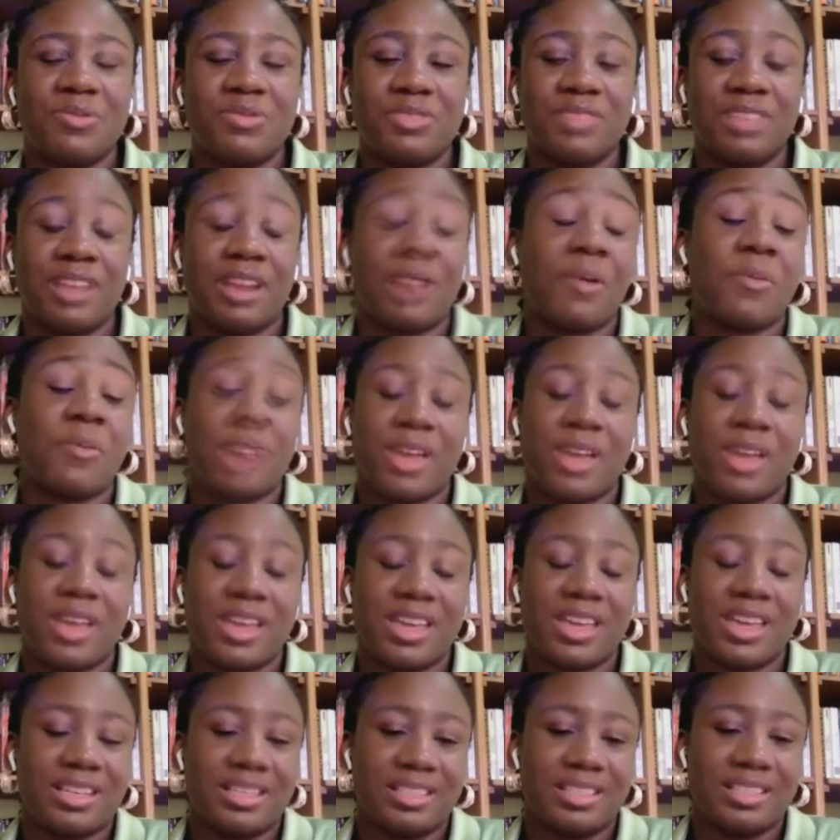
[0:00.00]
ways
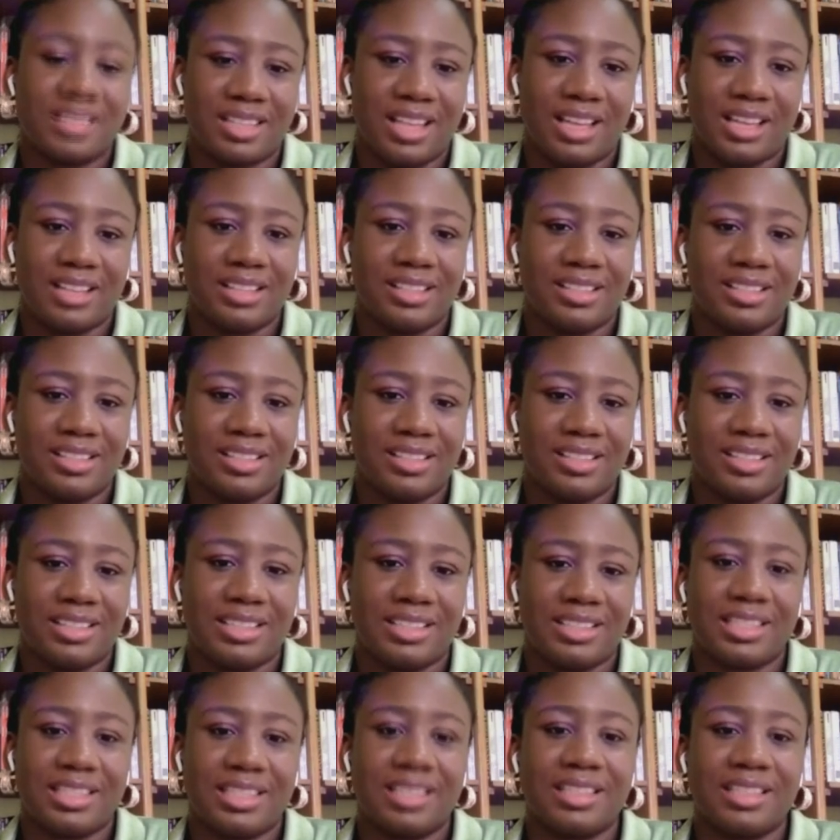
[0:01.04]
that these things
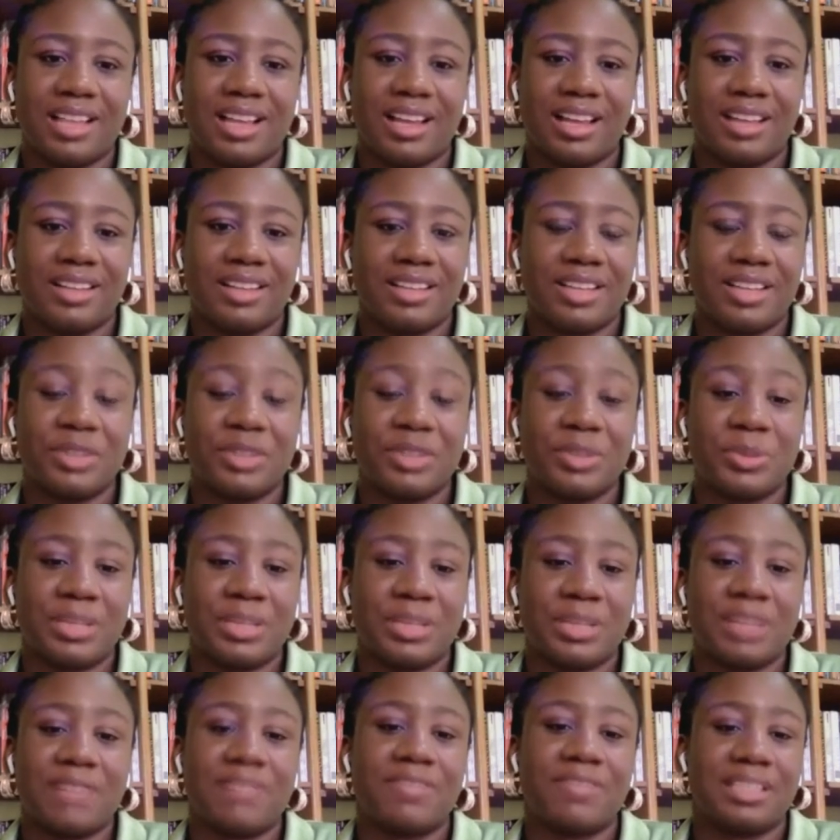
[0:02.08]
are dealt with and
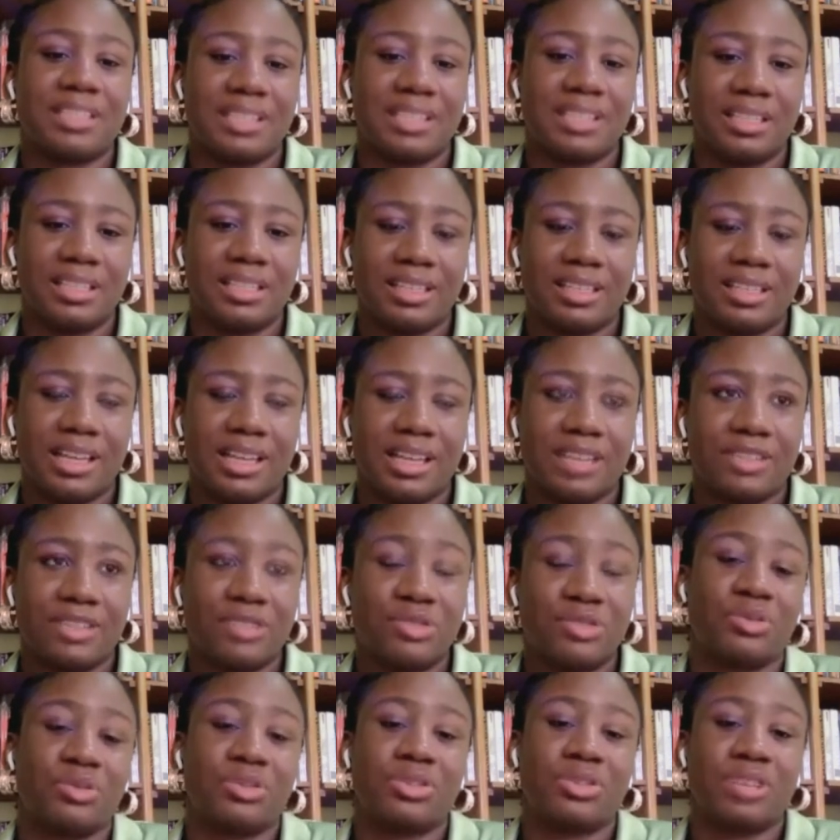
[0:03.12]
investigated and the truth
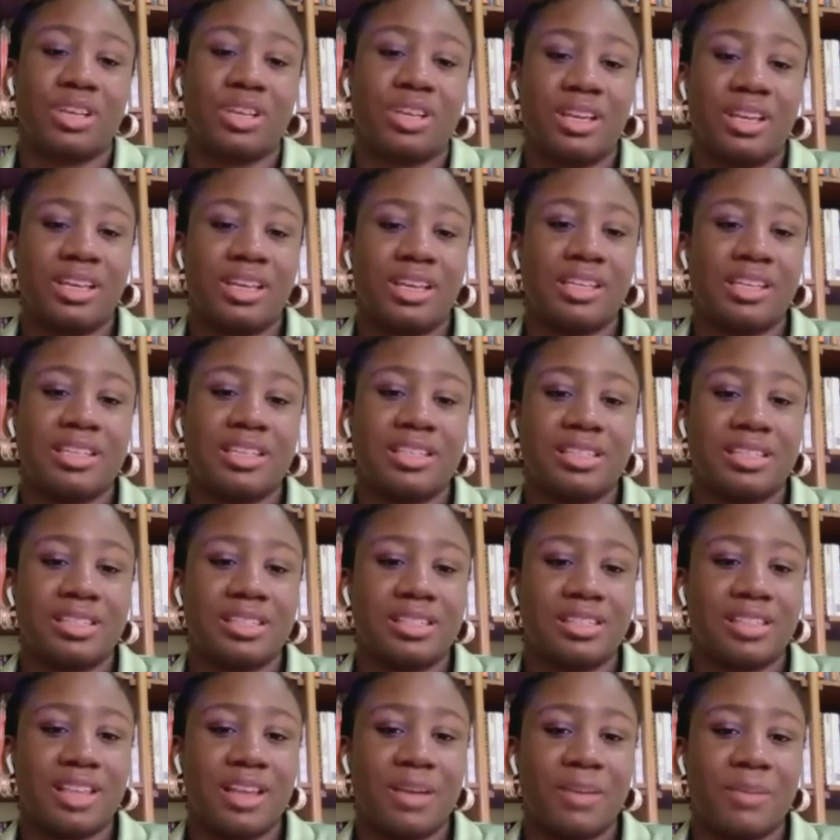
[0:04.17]
is
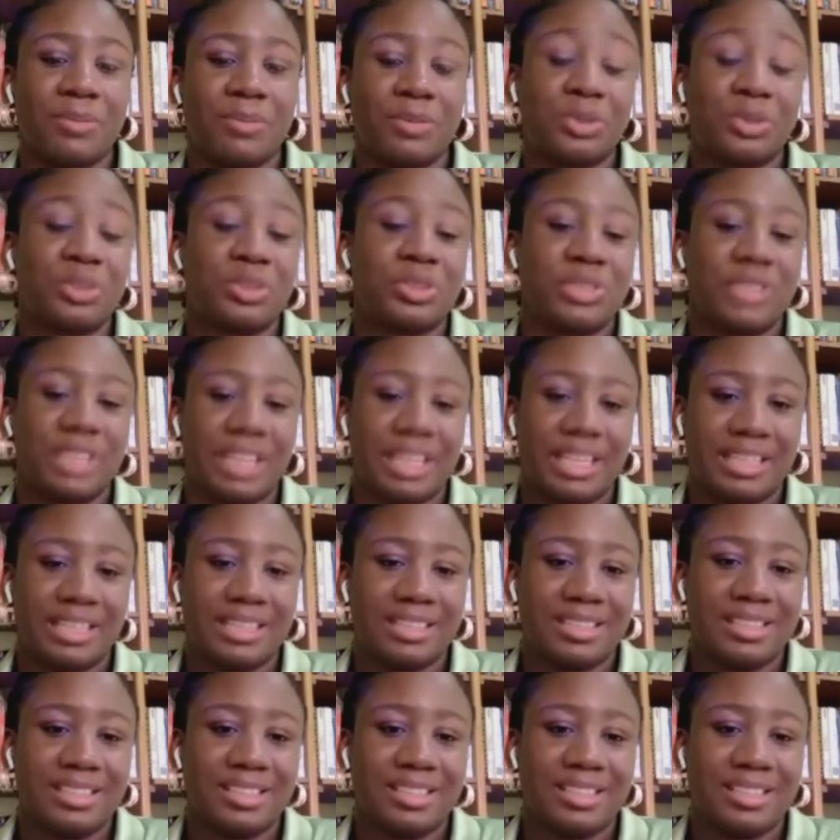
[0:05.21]
brought to light.